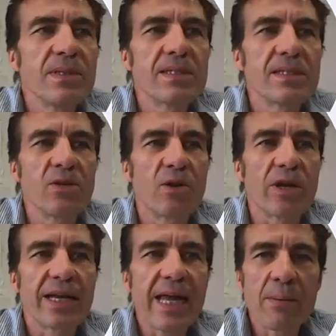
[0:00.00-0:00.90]
This is not a
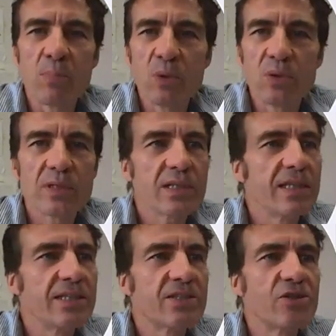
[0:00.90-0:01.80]
gamble,
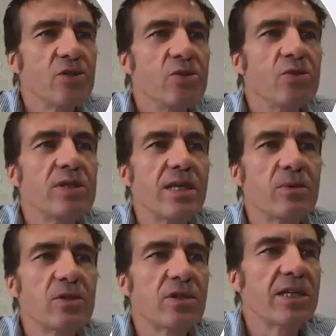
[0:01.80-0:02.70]
it's you
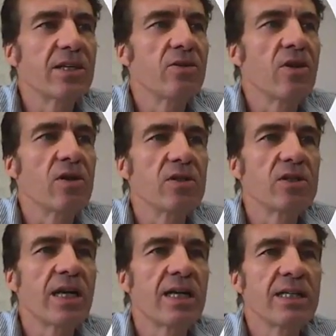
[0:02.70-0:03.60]
demonstrating your knowledge.
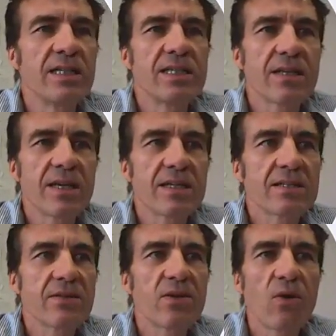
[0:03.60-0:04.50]
And in this
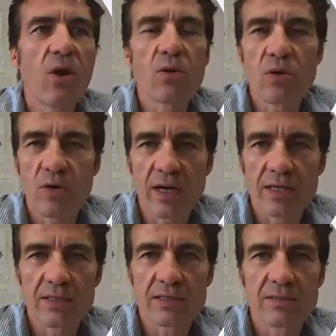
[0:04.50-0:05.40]
case, they're all
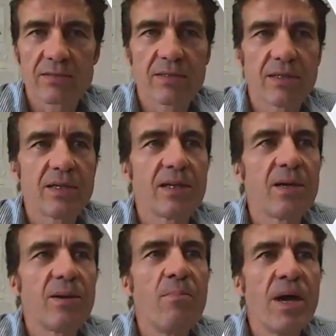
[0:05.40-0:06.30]
correct.
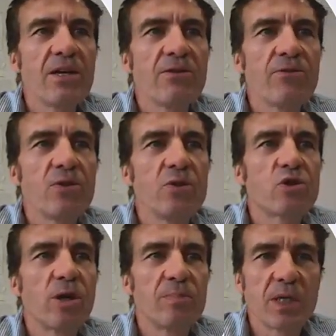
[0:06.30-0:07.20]
Many of you
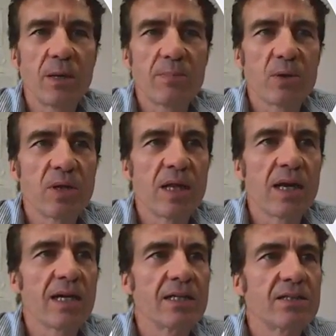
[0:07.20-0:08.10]
tripped up on
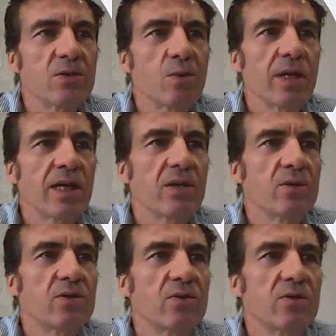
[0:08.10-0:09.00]
that. So when I go
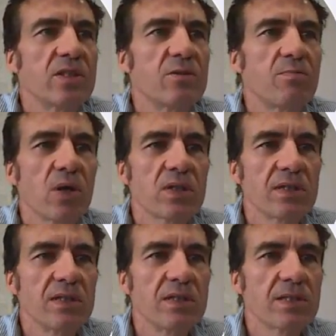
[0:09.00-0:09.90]
to
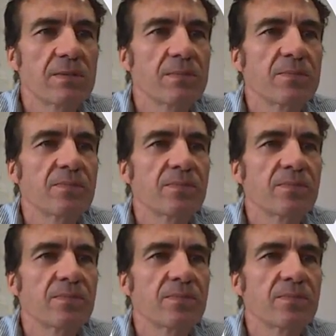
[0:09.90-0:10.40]
responses,